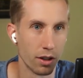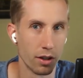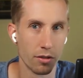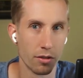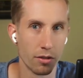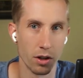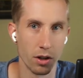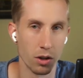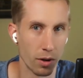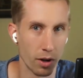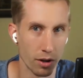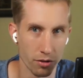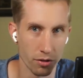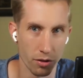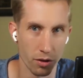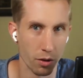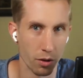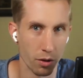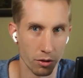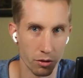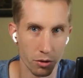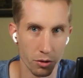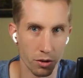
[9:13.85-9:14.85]
for all the restaurant
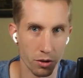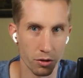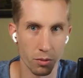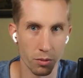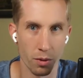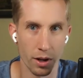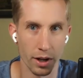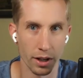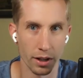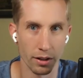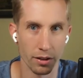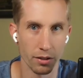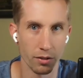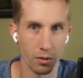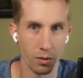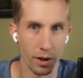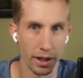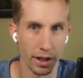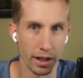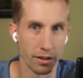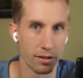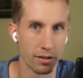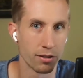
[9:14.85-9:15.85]
owners who just want to
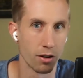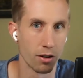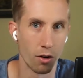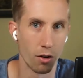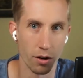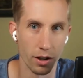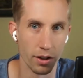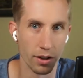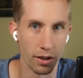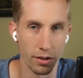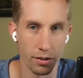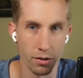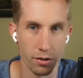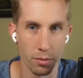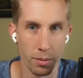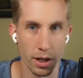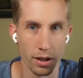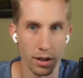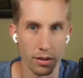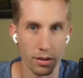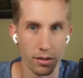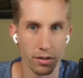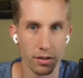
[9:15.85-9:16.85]
want to get started in this
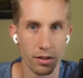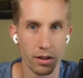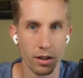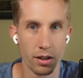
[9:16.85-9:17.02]
space,